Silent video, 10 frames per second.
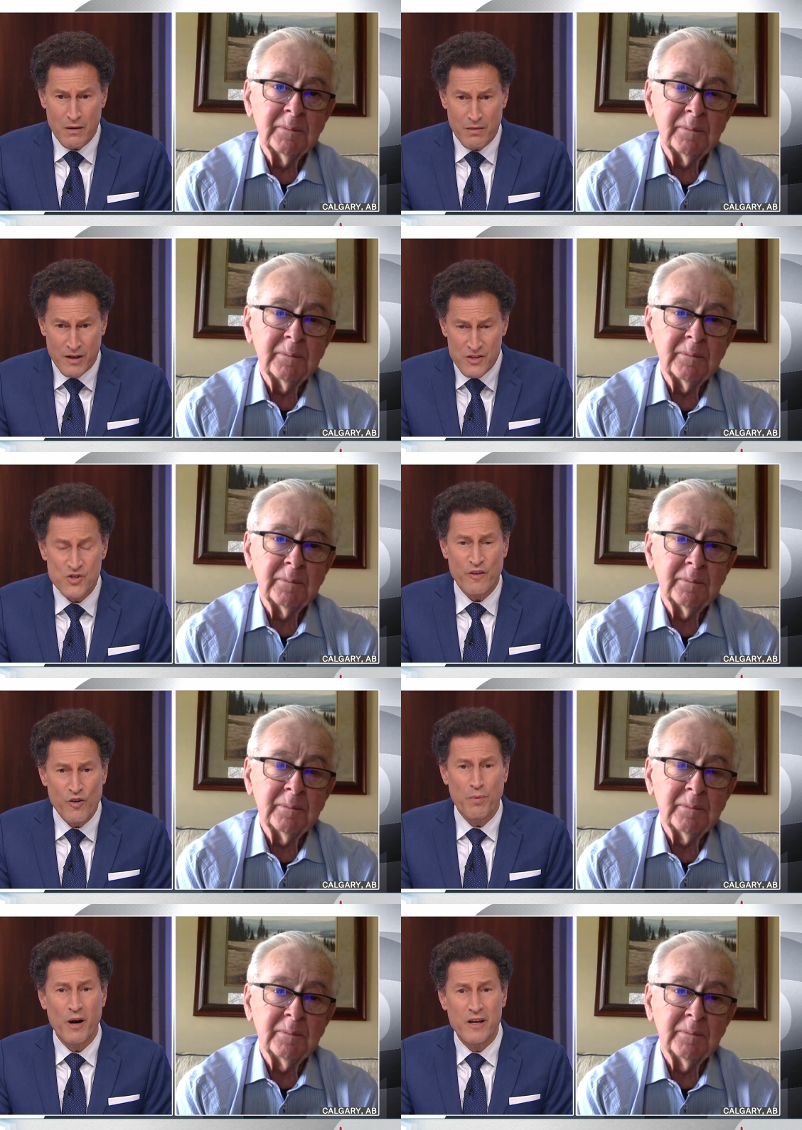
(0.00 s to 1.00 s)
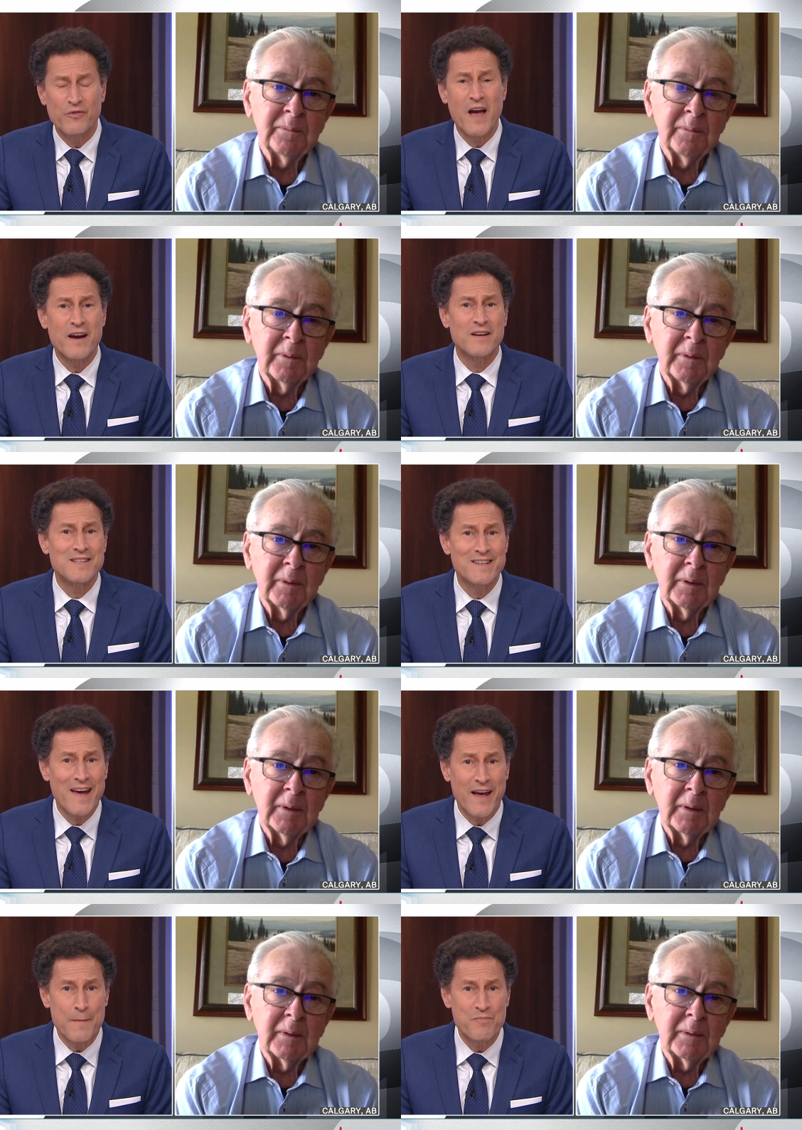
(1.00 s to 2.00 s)
Speaker 1: the Conservative Party of Canada
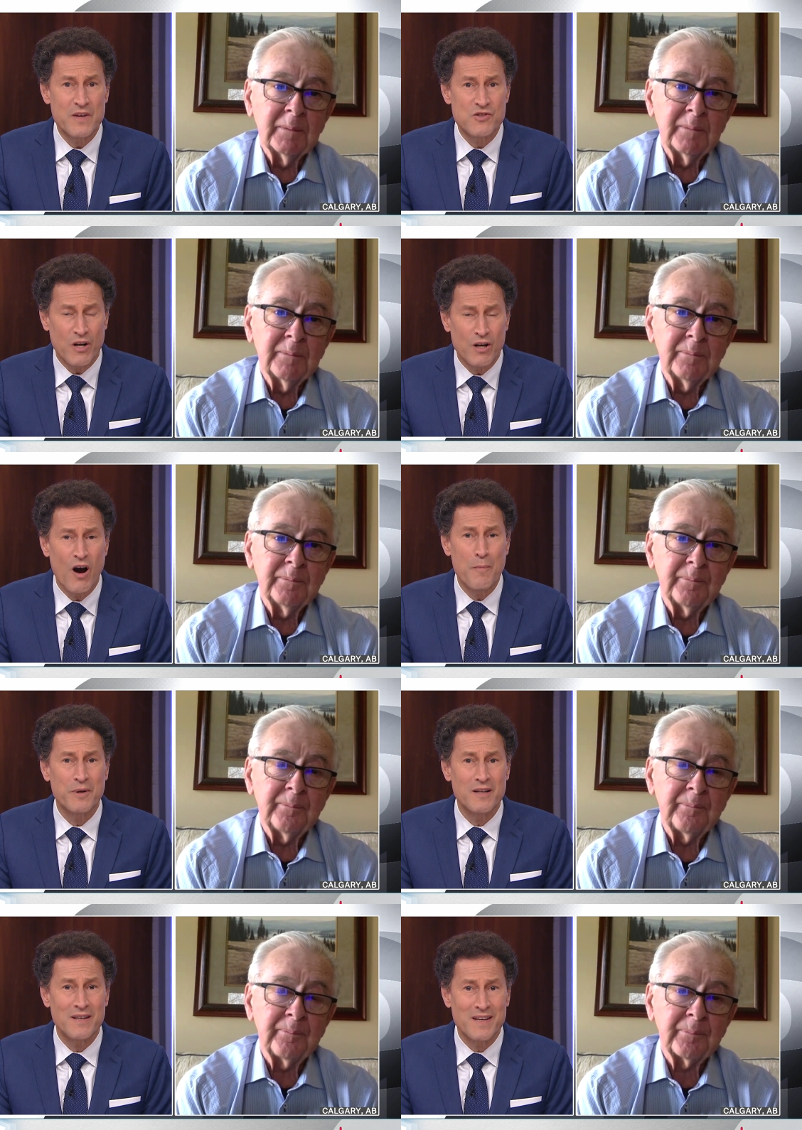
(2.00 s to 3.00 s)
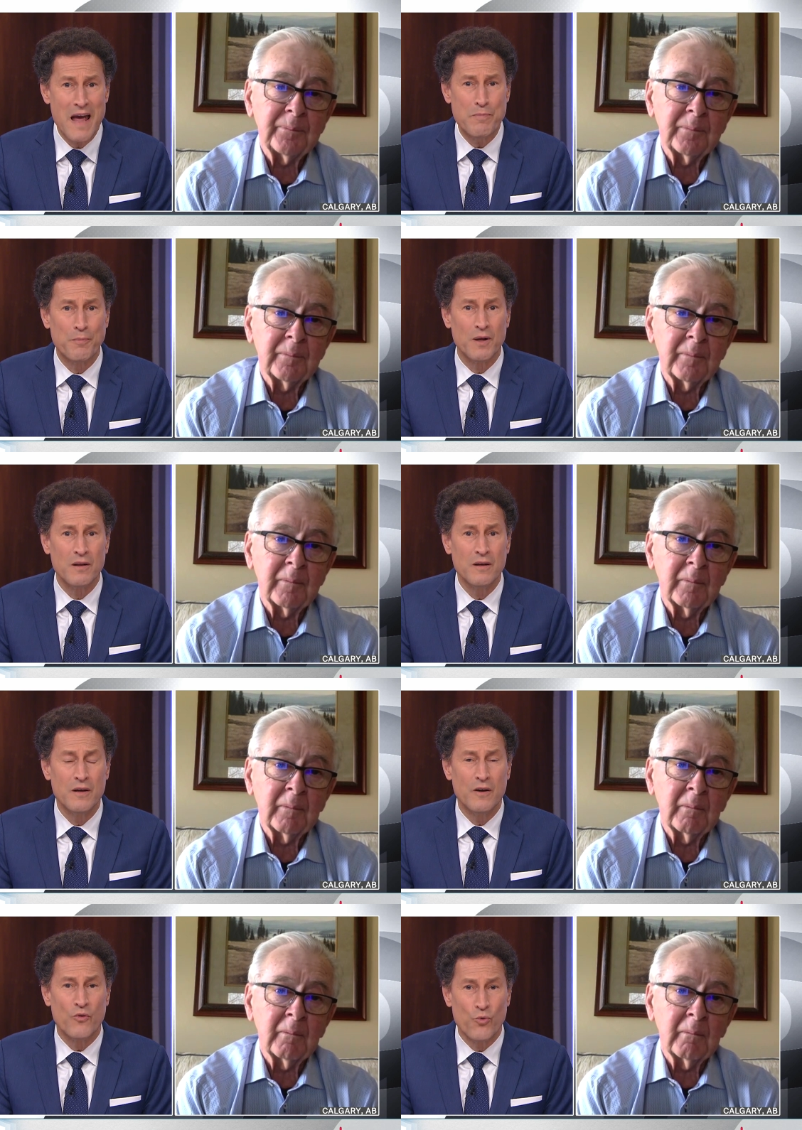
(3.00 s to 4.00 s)
today, is it a competent, capable,
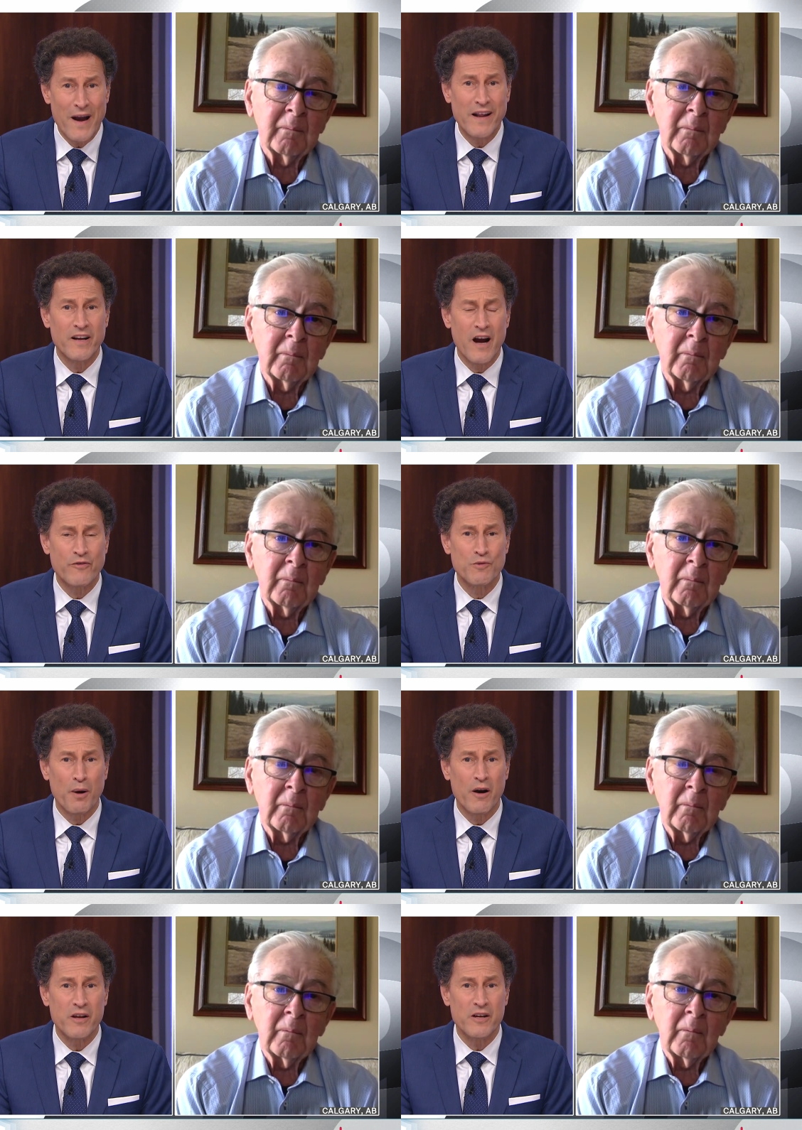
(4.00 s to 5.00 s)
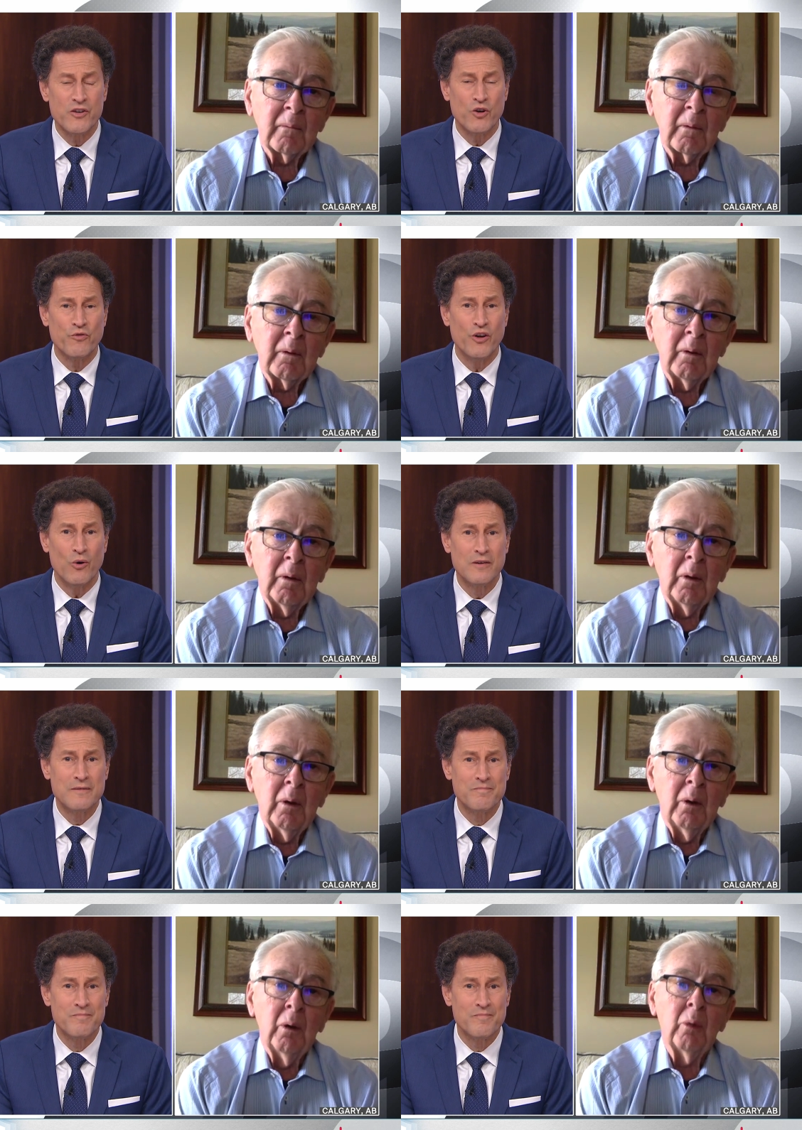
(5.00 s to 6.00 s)
ready to govern party in your view?
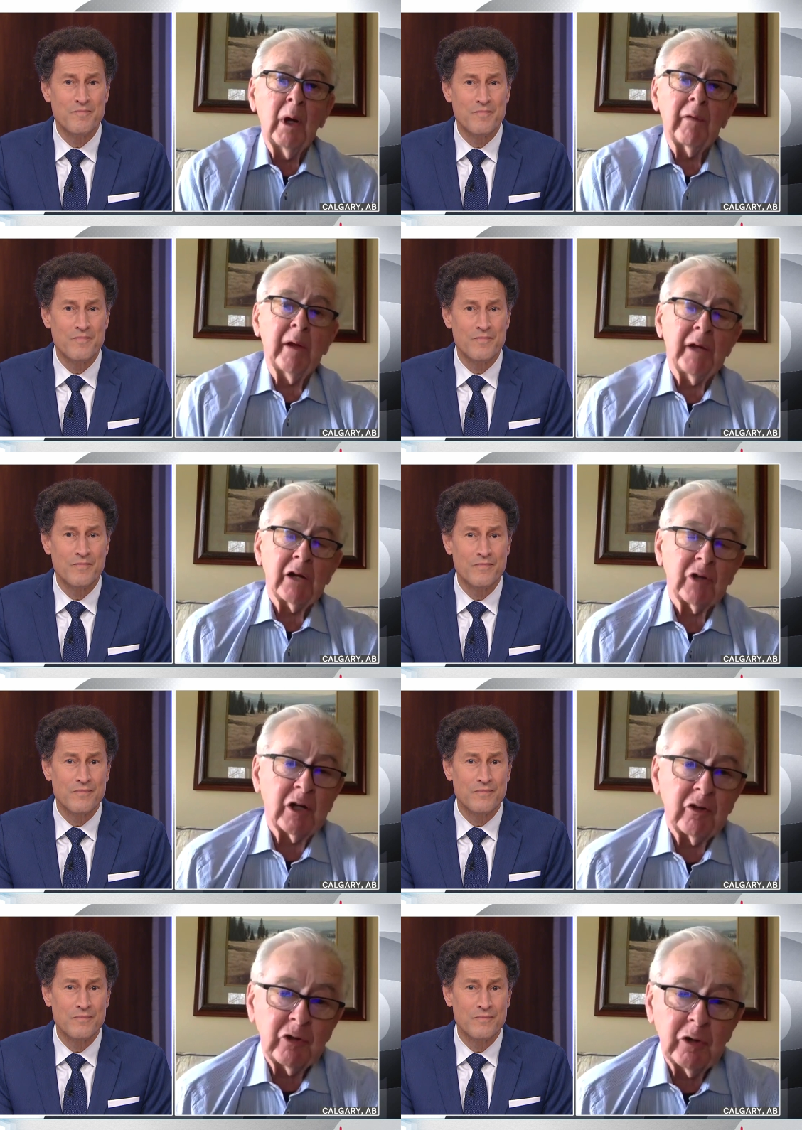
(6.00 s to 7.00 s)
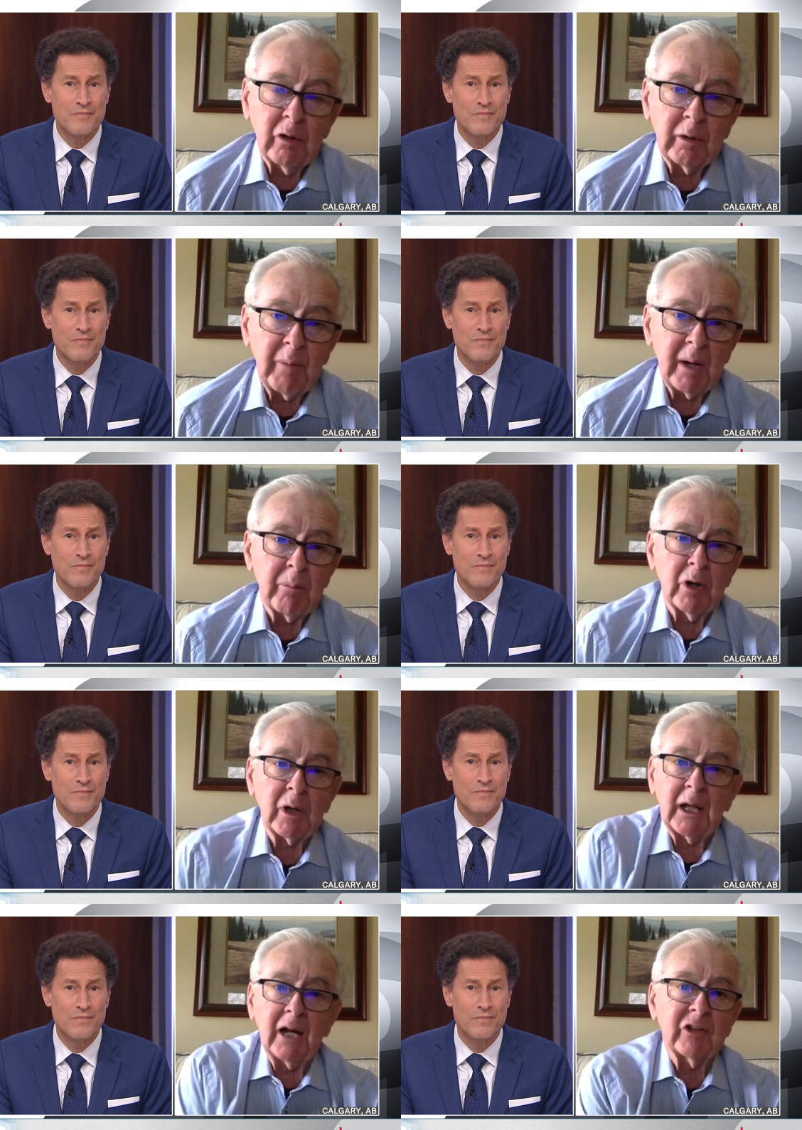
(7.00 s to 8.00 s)
Speaker 2: Well, that's as you know, my book.
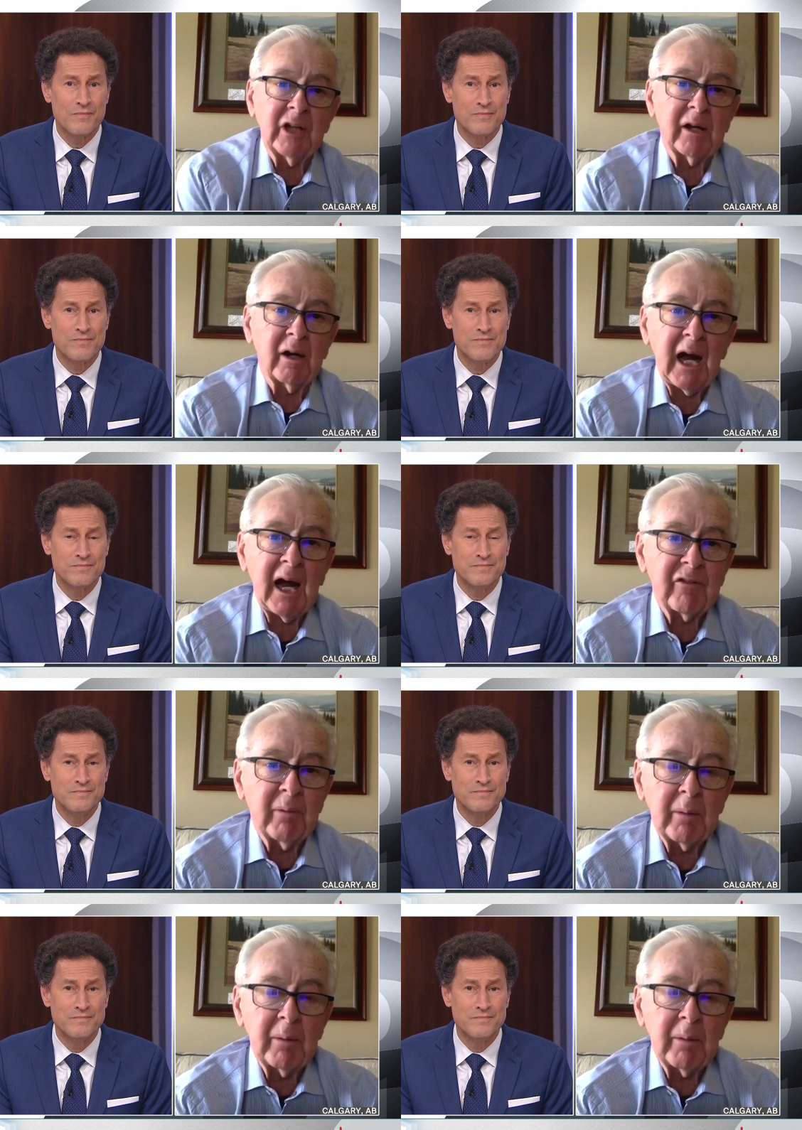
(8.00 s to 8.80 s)
That's the other half of my